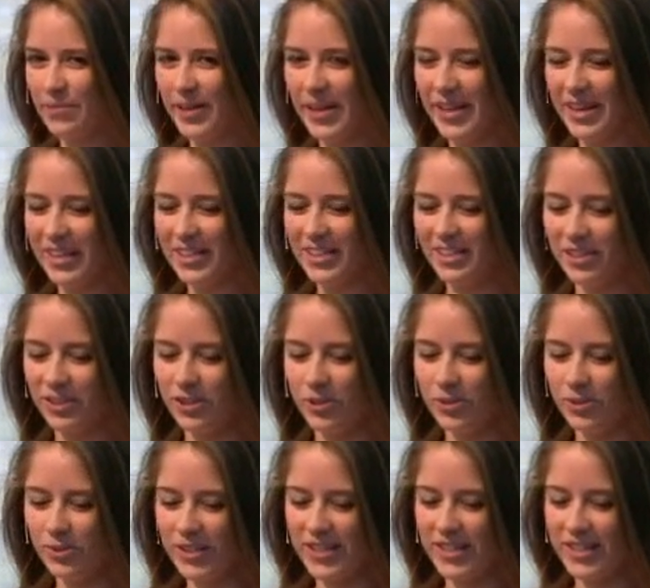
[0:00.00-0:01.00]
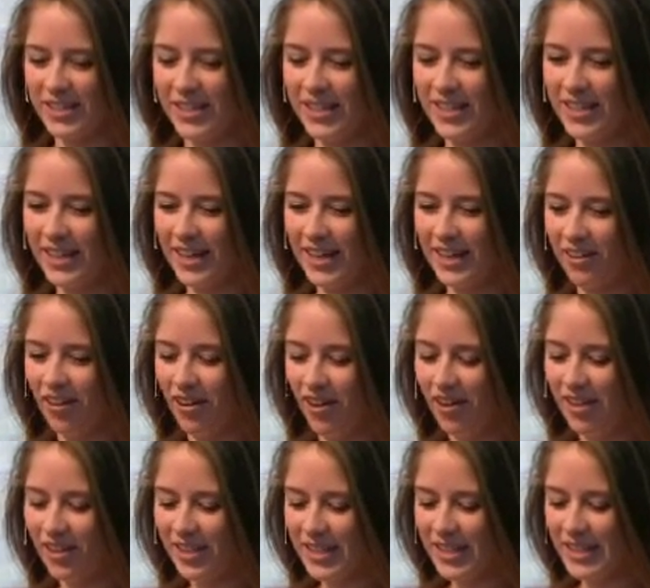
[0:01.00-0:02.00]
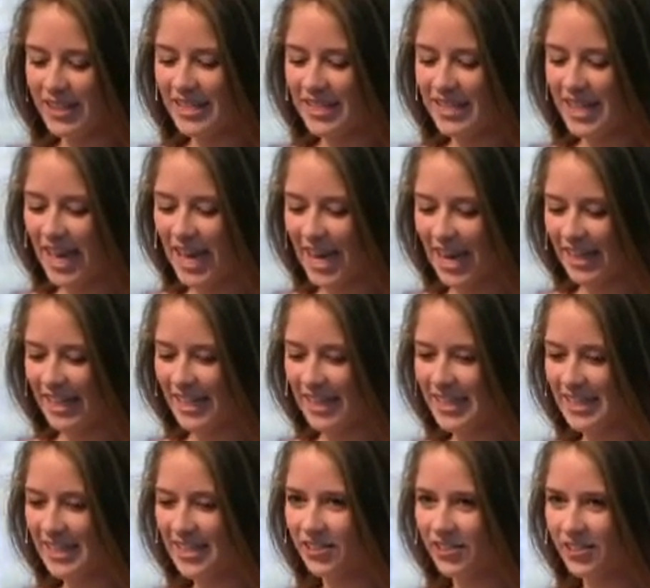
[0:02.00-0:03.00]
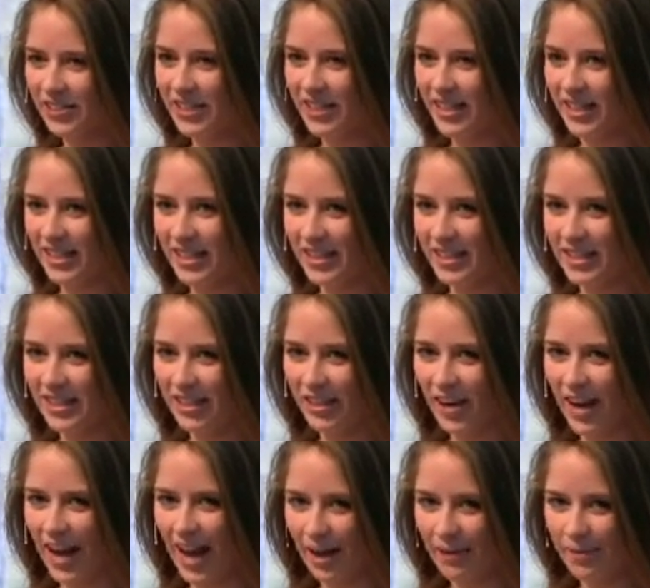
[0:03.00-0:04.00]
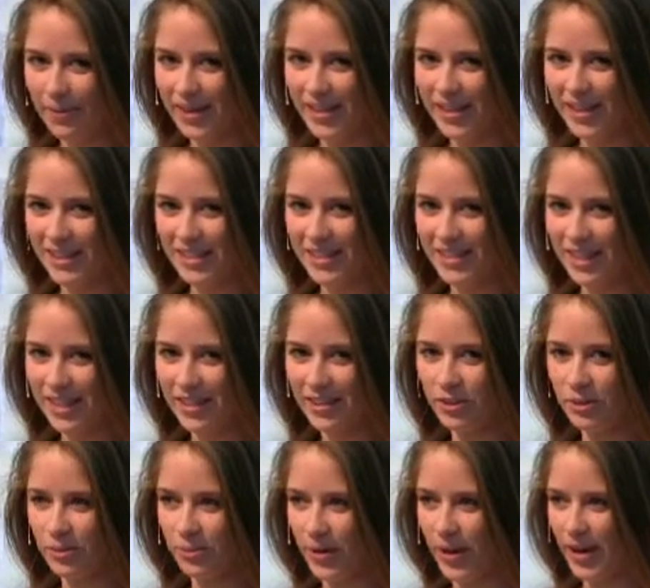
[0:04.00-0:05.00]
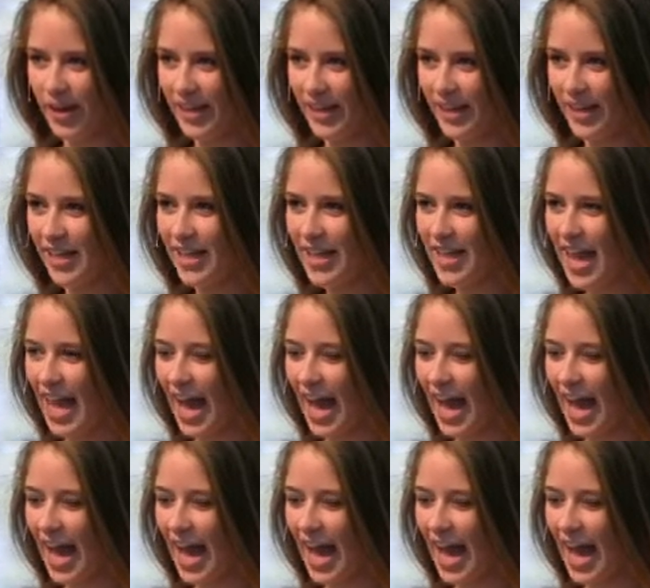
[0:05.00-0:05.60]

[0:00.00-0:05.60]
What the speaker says: because you see like all these tiny little things that are happening inside your body,